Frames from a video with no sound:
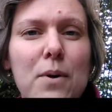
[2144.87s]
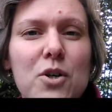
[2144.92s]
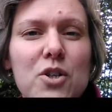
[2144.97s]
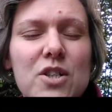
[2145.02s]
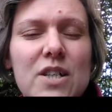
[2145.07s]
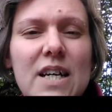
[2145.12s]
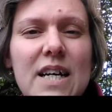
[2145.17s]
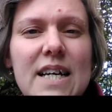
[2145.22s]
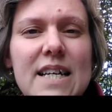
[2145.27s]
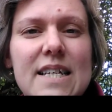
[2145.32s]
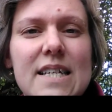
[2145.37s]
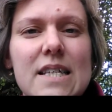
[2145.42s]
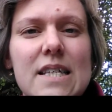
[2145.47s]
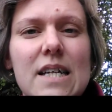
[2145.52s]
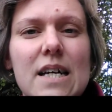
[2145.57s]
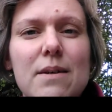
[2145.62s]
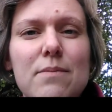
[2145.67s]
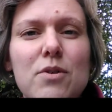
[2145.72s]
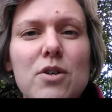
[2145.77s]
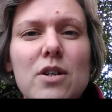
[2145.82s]
podcast
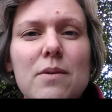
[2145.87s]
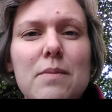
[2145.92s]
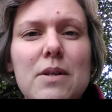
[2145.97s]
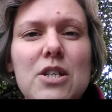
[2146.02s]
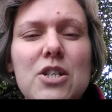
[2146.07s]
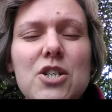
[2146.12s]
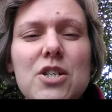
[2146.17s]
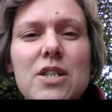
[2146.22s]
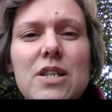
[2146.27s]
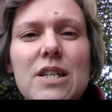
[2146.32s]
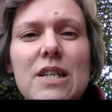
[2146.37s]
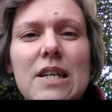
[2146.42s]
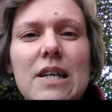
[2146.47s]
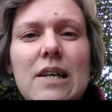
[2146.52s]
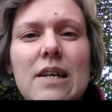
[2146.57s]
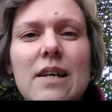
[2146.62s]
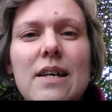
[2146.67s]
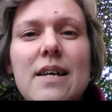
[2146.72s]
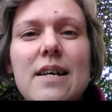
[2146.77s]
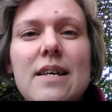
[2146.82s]
I'm going to mention
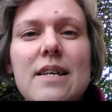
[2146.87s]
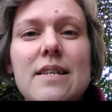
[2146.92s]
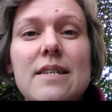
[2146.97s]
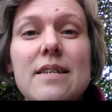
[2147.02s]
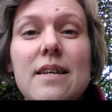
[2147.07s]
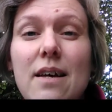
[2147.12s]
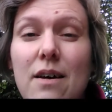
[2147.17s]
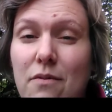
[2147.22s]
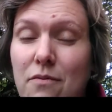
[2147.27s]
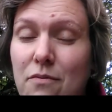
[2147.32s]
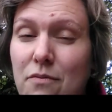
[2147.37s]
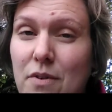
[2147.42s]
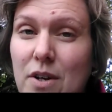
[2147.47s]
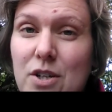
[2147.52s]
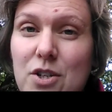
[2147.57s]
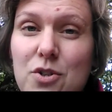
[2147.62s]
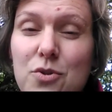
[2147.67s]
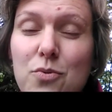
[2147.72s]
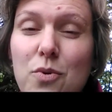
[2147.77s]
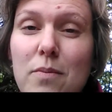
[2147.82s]
is a
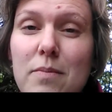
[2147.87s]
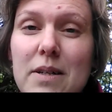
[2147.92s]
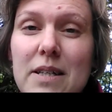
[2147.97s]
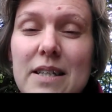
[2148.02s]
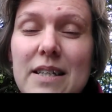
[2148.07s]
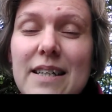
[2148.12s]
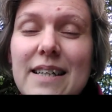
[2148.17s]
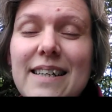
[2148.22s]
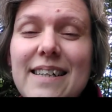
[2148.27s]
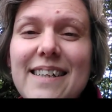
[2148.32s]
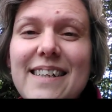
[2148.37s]
French woman,